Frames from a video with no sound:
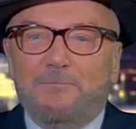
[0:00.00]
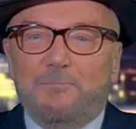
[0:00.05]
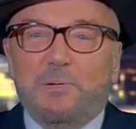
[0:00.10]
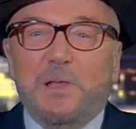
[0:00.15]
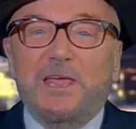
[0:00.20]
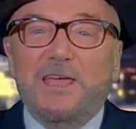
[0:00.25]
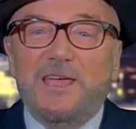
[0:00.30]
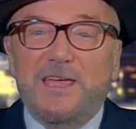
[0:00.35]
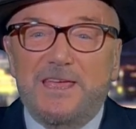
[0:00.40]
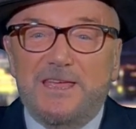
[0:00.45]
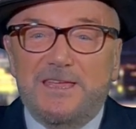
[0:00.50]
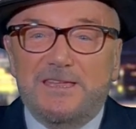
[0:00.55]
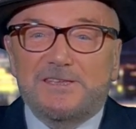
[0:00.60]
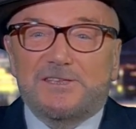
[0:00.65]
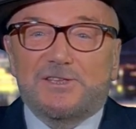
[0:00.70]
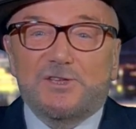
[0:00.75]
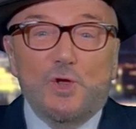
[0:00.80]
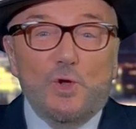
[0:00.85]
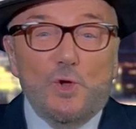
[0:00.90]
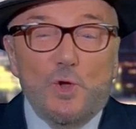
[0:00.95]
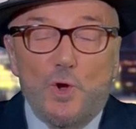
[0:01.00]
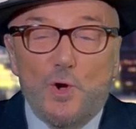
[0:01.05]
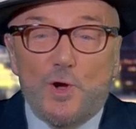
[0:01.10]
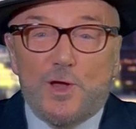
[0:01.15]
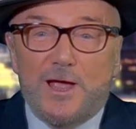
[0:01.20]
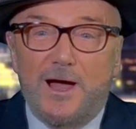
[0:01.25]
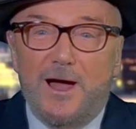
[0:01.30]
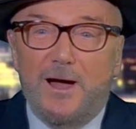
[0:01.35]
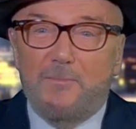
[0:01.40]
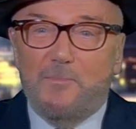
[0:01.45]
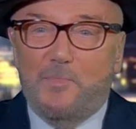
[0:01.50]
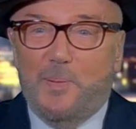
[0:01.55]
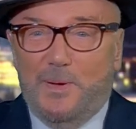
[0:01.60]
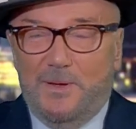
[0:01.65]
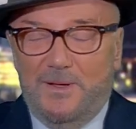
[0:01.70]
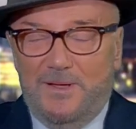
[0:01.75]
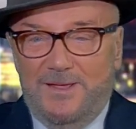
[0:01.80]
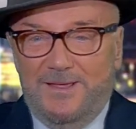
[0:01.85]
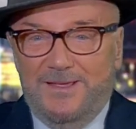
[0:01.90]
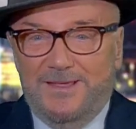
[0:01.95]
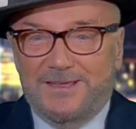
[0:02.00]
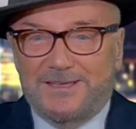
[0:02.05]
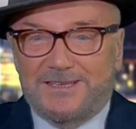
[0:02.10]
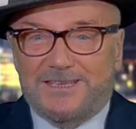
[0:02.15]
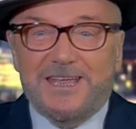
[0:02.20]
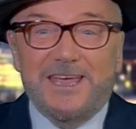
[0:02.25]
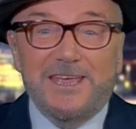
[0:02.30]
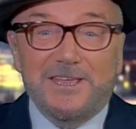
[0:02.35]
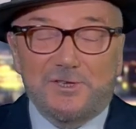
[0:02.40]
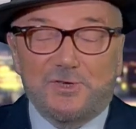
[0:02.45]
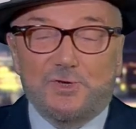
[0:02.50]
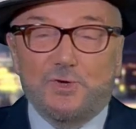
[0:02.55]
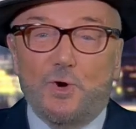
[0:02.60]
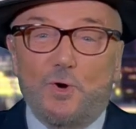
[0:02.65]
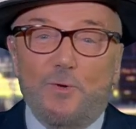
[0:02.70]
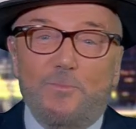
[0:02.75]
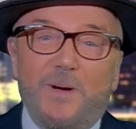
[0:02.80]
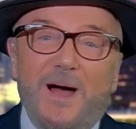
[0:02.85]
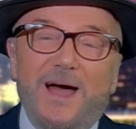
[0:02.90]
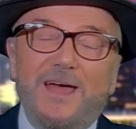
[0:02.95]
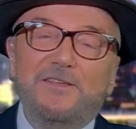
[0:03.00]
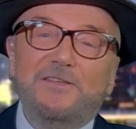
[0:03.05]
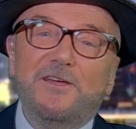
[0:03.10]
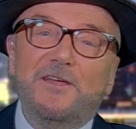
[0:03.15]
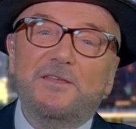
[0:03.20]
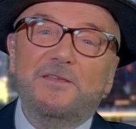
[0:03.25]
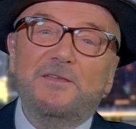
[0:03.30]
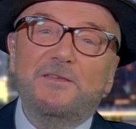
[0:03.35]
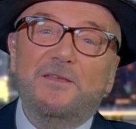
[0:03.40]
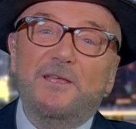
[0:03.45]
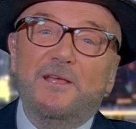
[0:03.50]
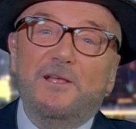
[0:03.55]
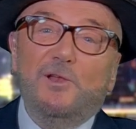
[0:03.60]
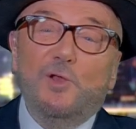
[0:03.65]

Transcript: please look up, says Joe Biden.